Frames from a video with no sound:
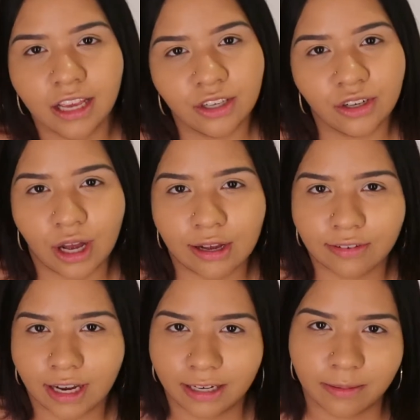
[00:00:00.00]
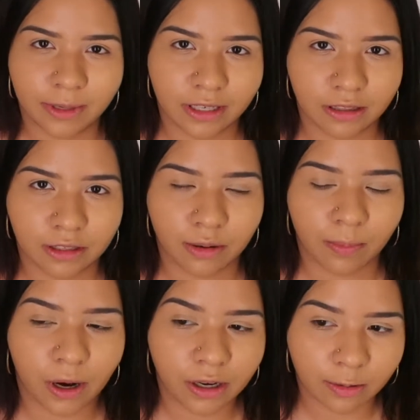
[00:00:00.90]
I've kind of been a little
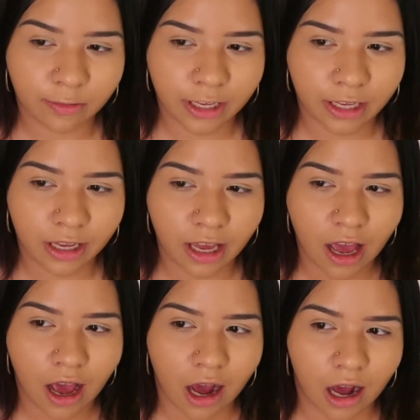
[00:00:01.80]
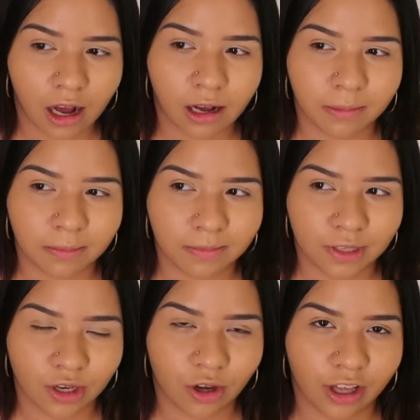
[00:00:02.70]
part of it, on
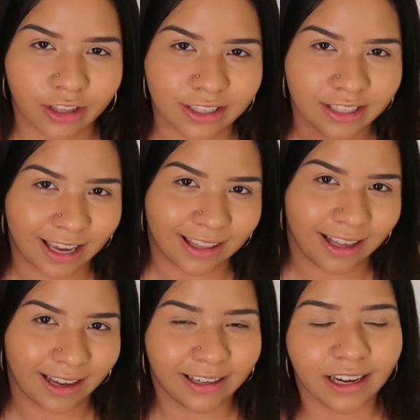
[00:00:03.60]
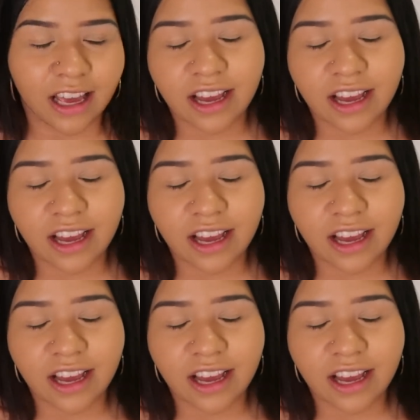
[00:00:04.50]
the sideline.